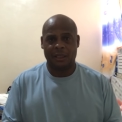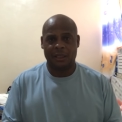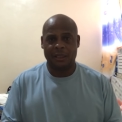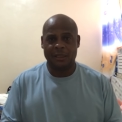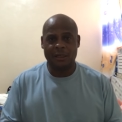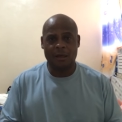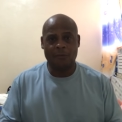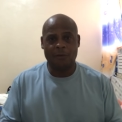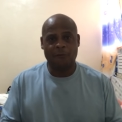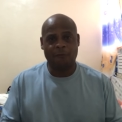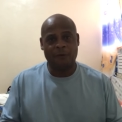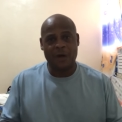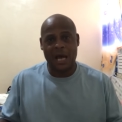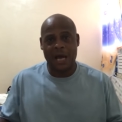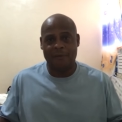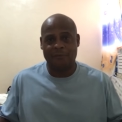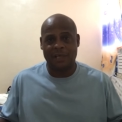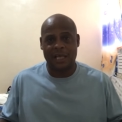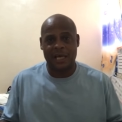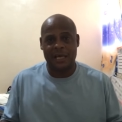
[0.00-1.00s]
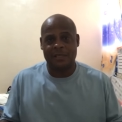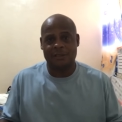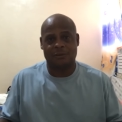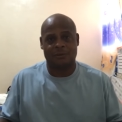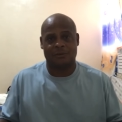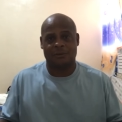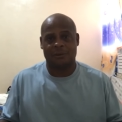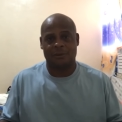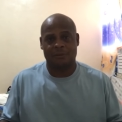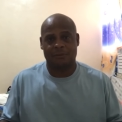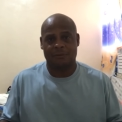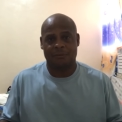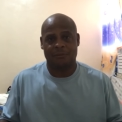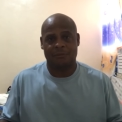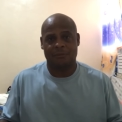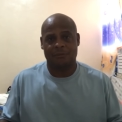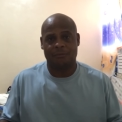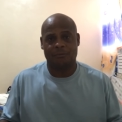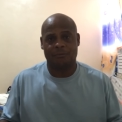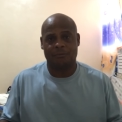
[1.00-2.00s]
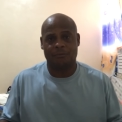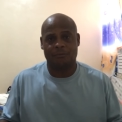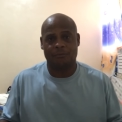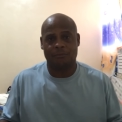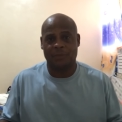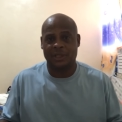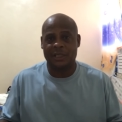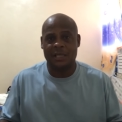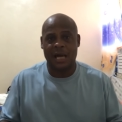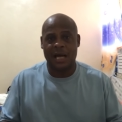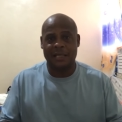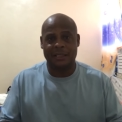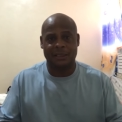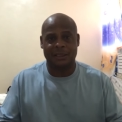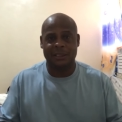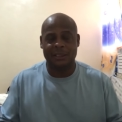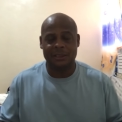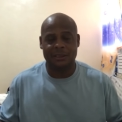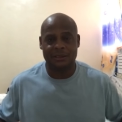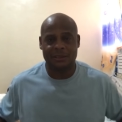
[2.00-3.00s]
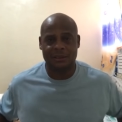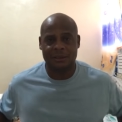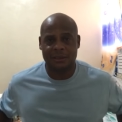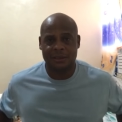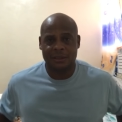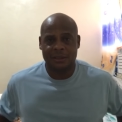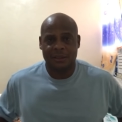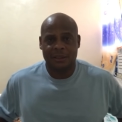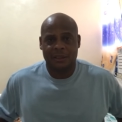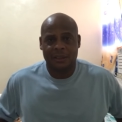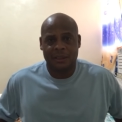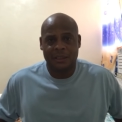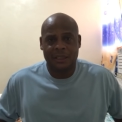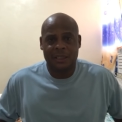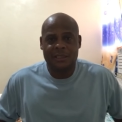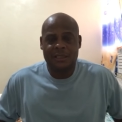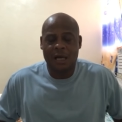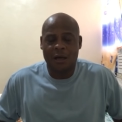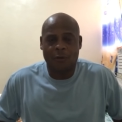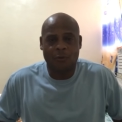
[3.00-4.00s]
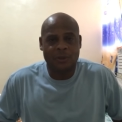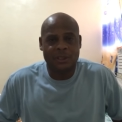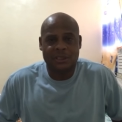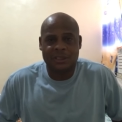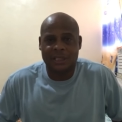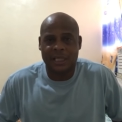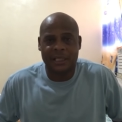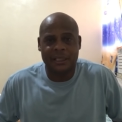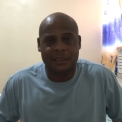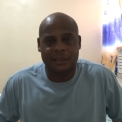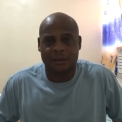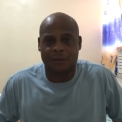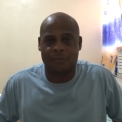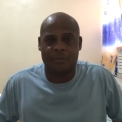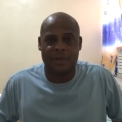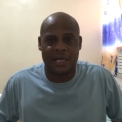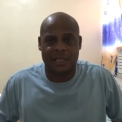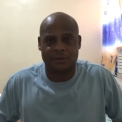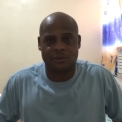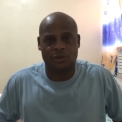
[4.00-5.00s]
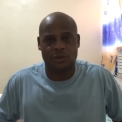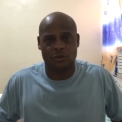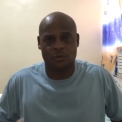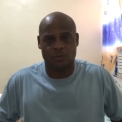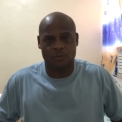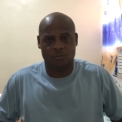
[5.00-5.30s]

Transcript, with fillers: And number five, last but not least, he's always thinking about you.